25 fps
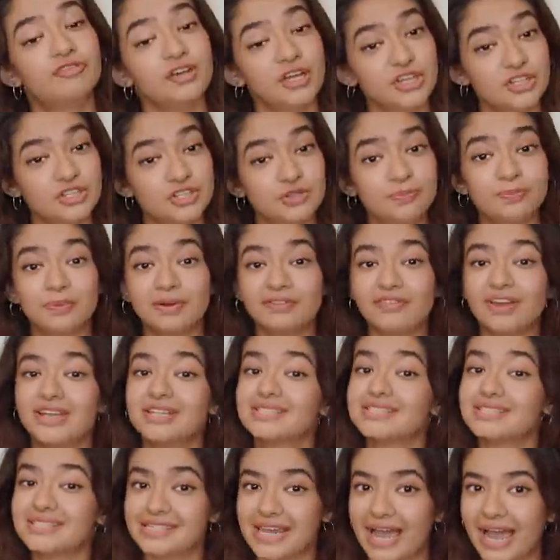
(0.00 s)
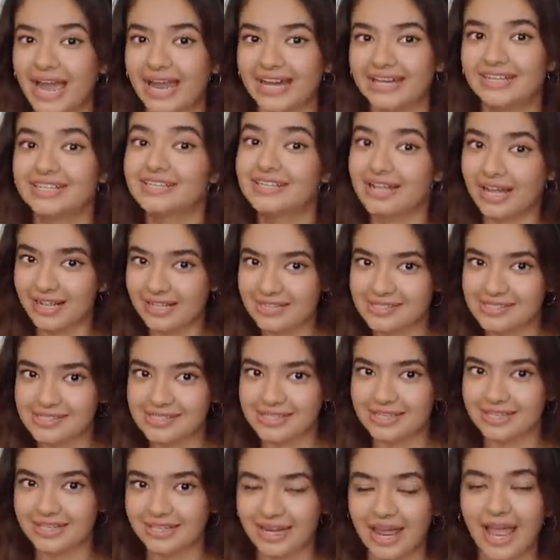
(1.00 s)
which prevents tan, dull
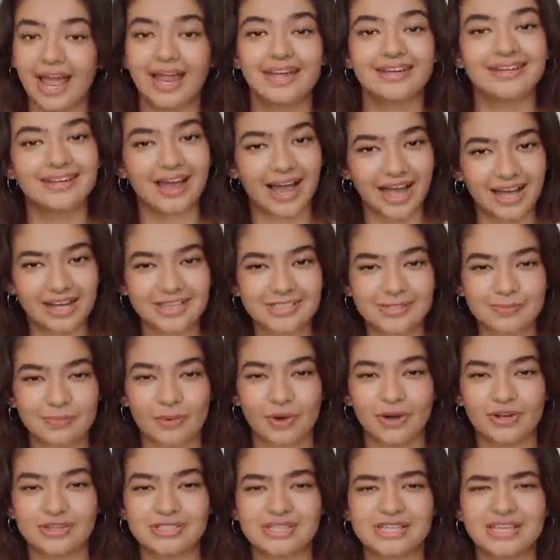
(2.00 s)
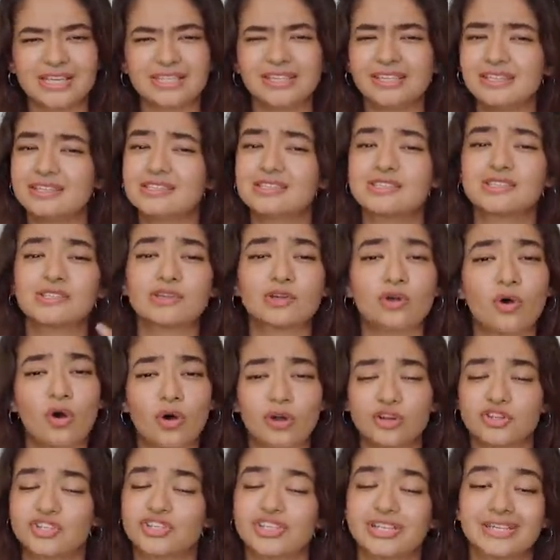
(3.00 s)
skin and dark spots in this
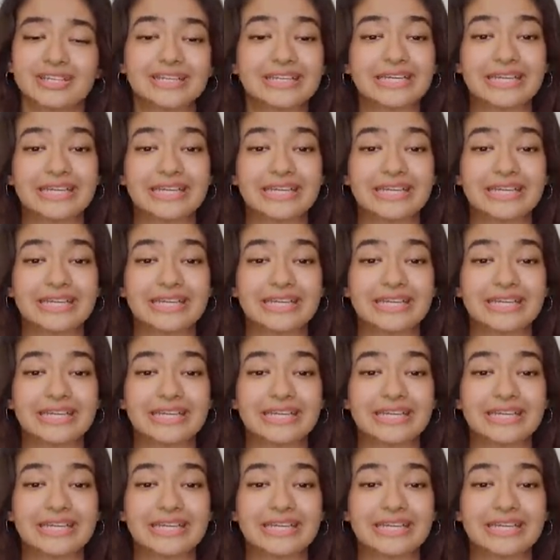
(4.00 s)
scorching